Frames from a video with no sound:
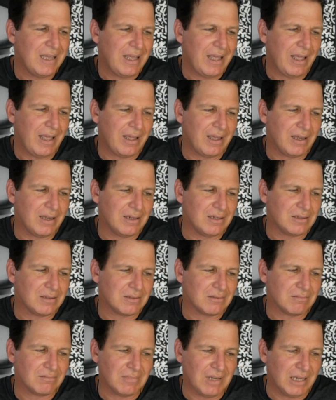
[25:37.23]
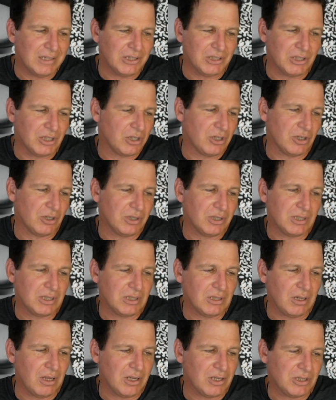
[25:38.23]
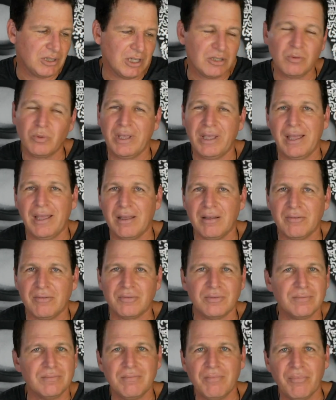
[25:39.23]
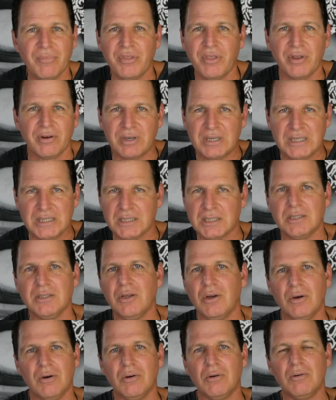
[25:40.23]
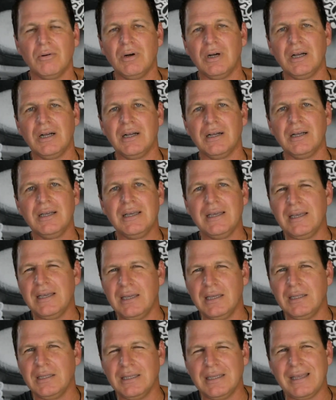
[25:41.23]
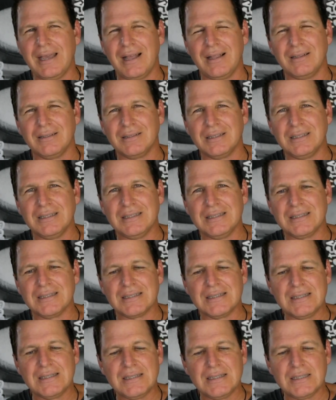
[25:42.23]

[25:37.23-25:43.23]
And under the current laws that we have, there is no illegality here.